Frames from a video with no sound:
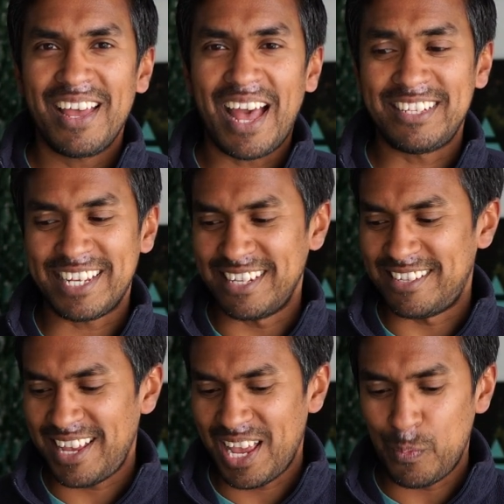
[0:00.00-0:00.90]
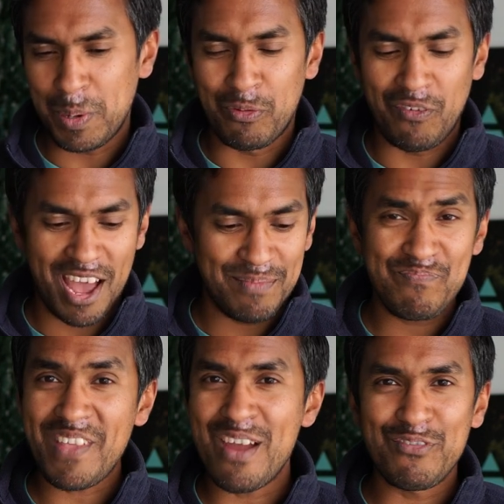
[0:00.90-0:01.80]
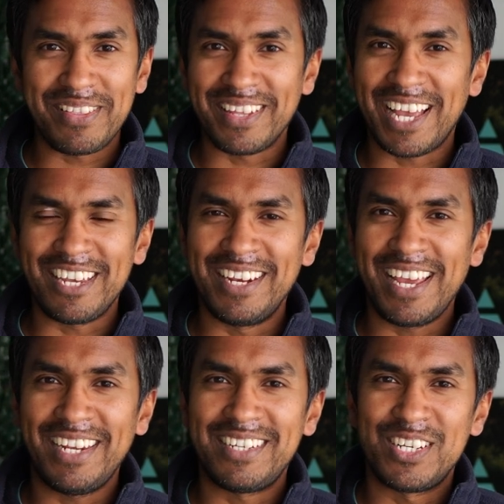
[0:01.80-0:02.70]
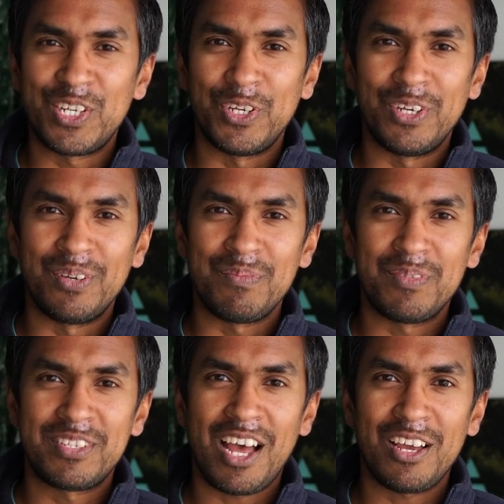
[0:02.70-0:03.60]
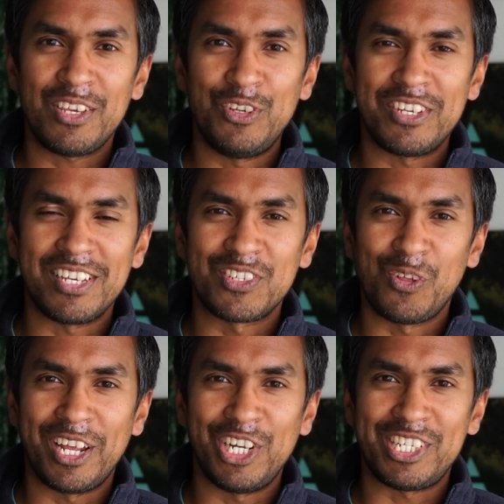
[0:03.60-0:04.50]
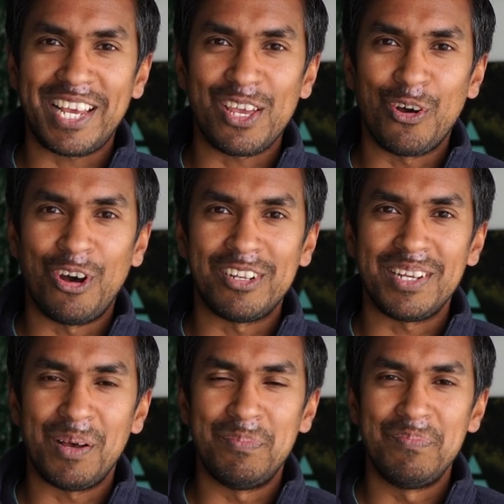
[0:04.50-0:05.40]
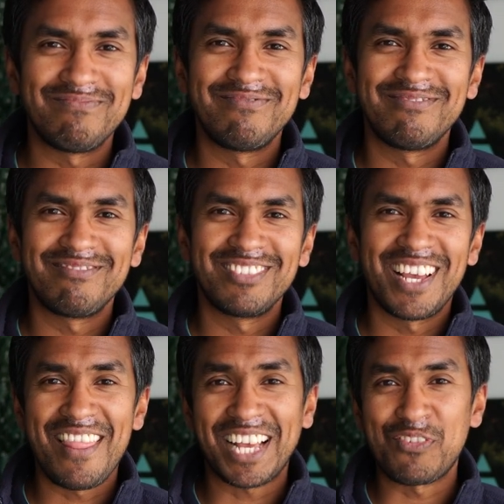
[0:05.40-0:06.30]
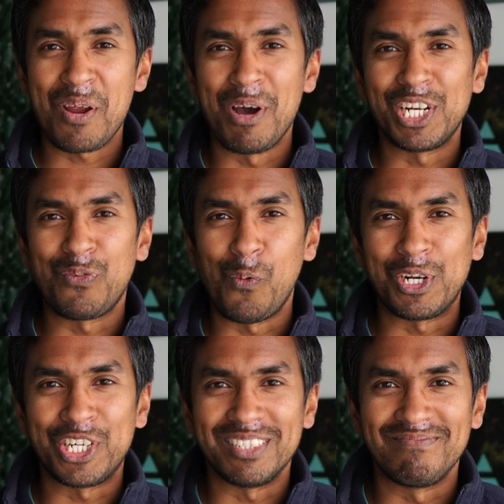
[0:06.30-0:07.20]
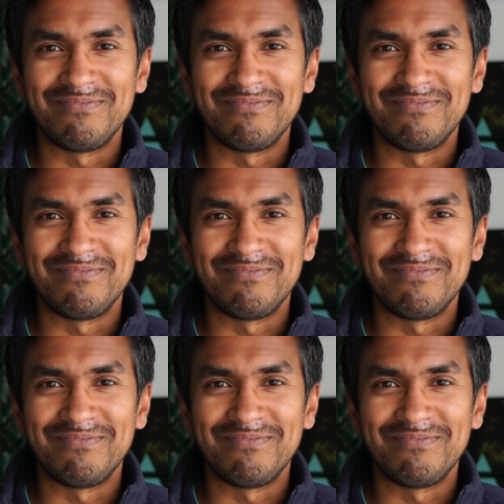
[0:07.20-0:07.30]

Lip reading: As you can see, we provide everything that you need to start using solar energy to heat your hot tub. Thanks very much for watching.